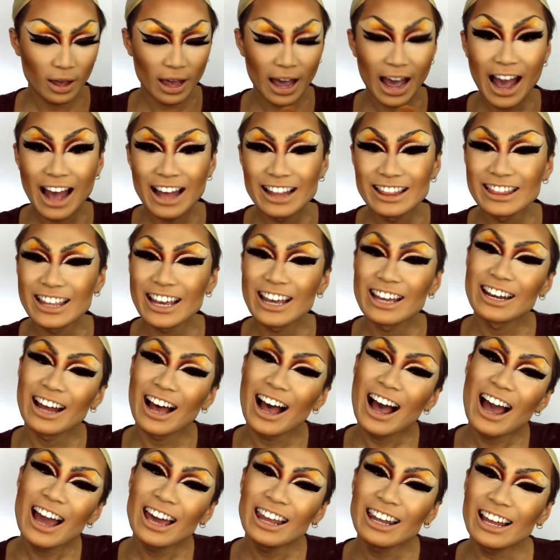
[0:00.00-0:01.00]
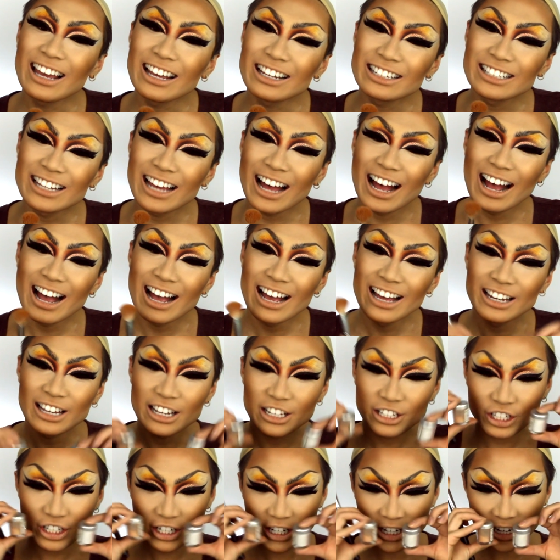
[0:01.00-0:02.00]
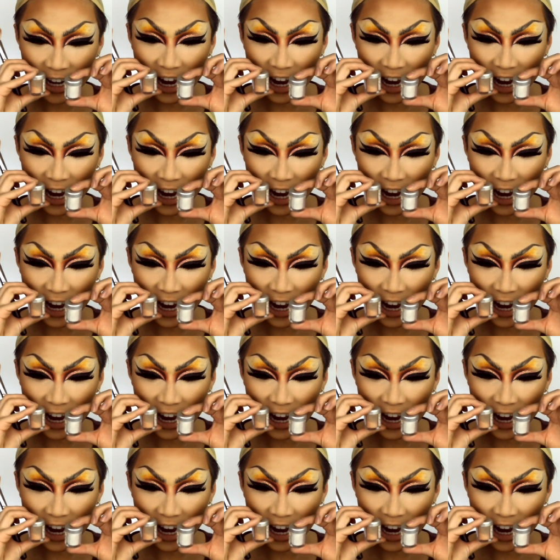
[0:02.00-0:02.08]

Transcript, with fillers: And then I like to add cheek